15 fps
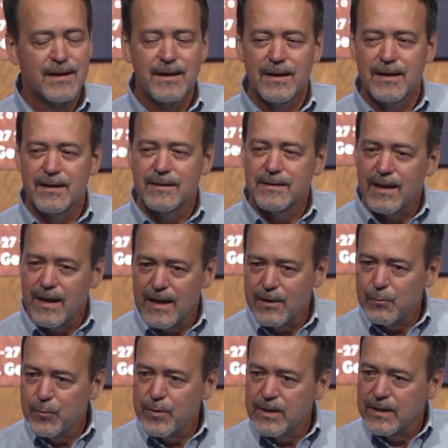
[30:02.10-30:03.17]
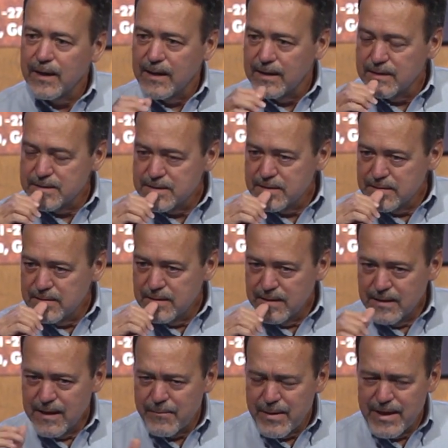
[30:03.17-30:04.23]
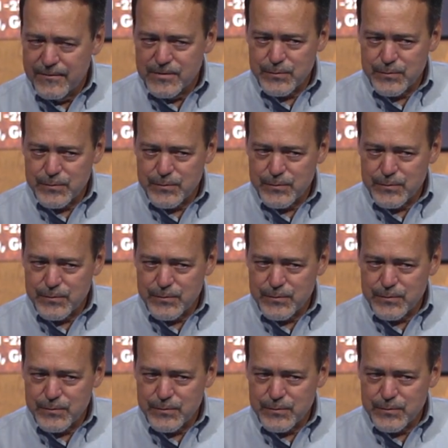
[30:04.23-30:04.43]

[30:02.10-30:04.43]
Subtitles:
And I realized that may have